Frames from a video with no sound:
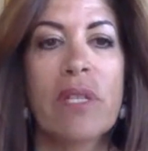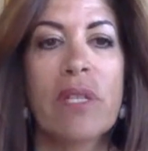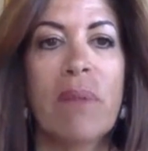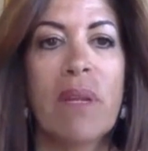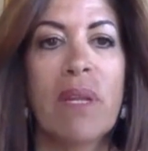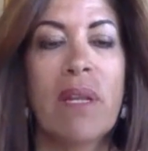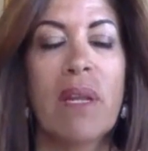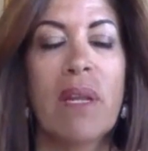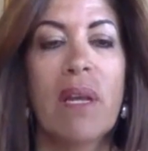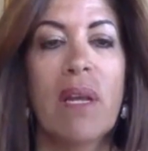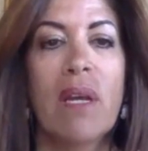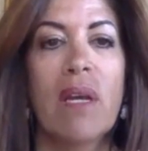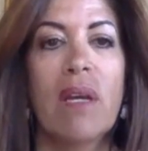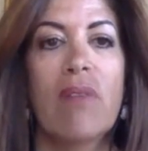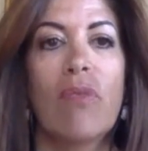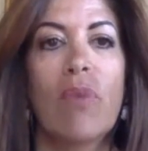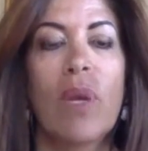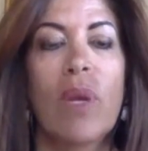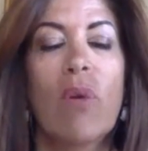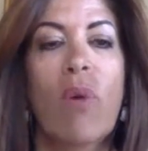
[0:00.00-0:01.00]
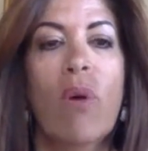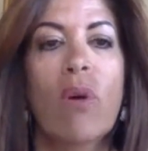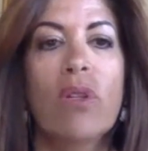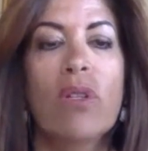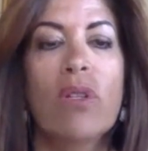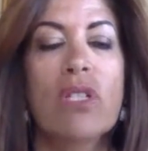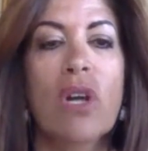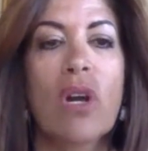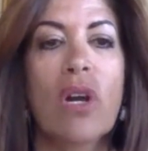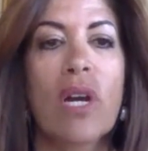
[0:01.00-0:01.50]
I mean, if we quote
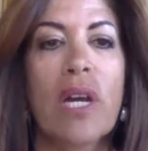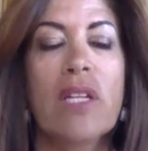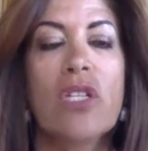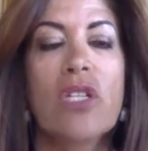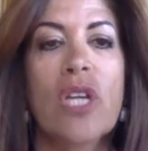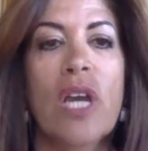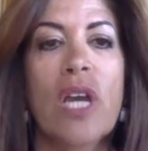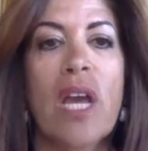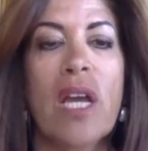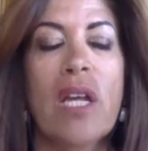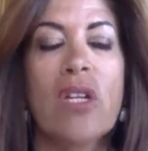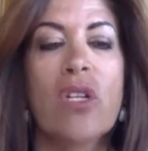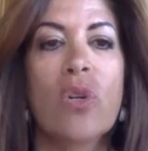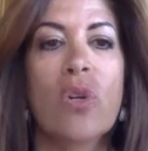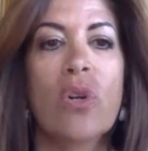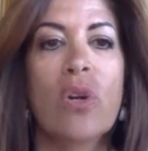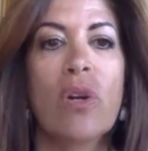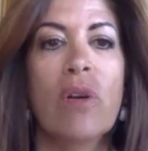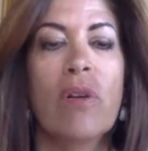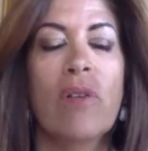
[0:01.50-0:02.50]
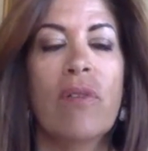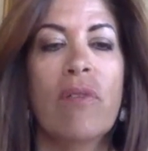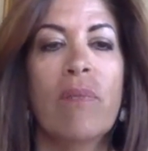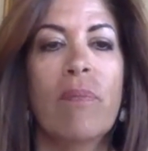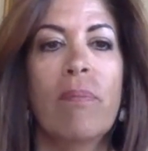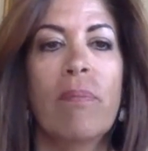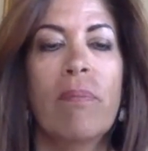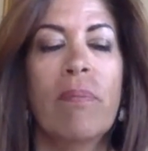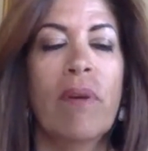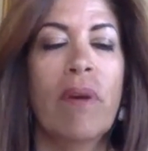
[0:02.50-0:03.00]
the stock exchange or
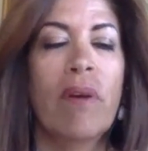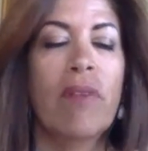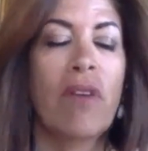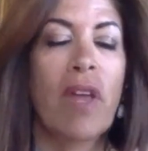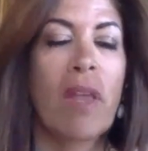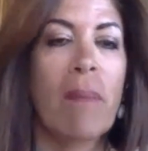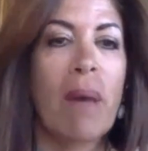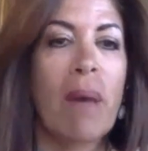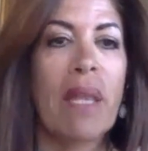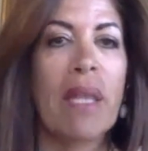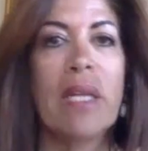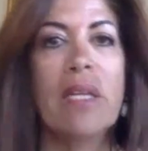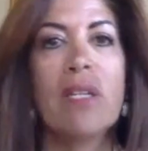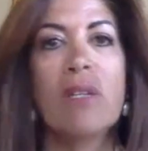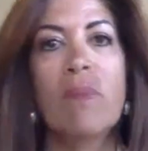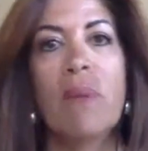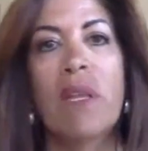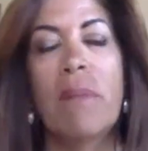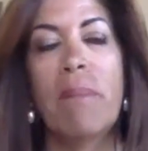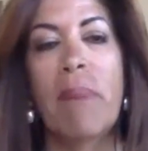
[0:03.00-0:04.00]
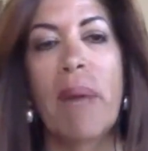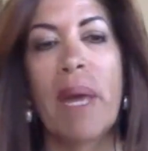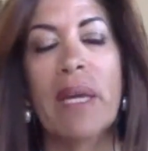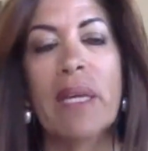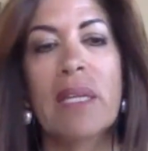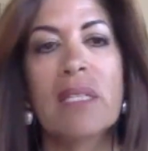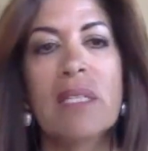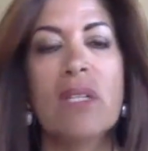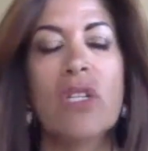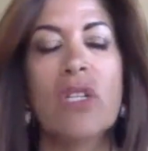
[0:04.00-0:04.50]
fund management,
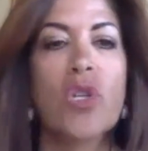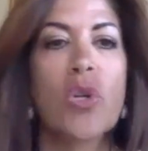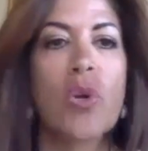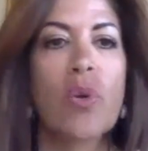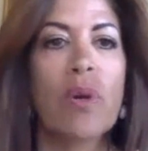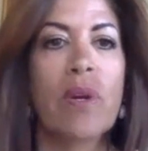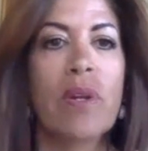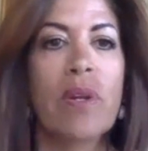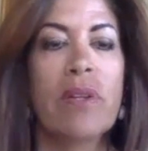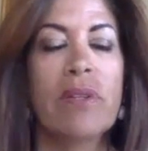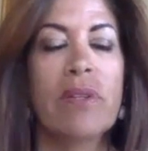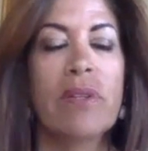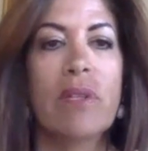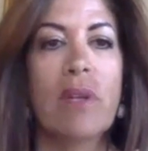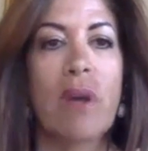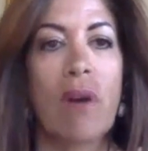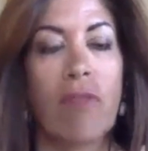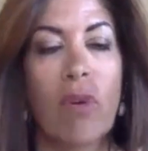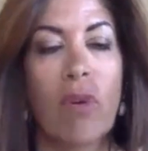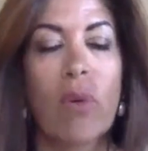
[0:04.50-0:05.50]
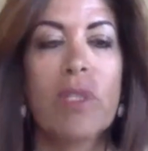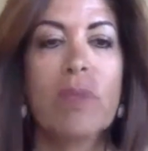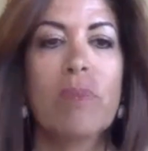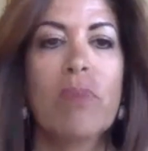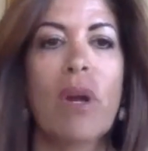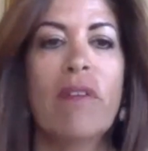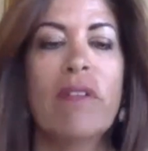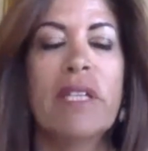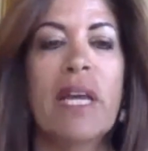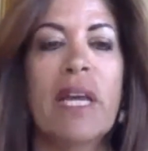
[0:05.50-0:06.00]
banks, insurance, of course,
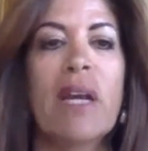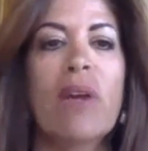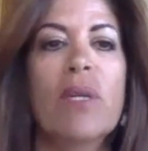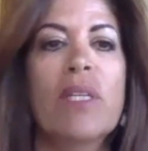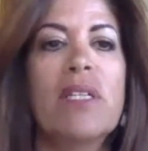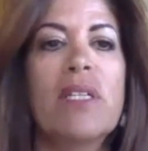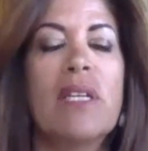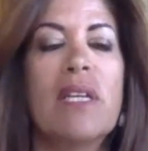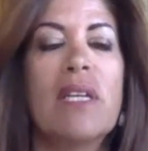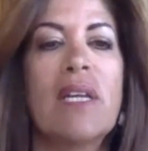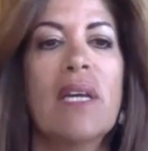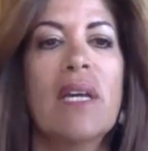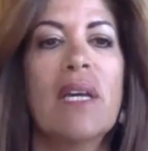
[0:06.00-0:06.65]
private equity.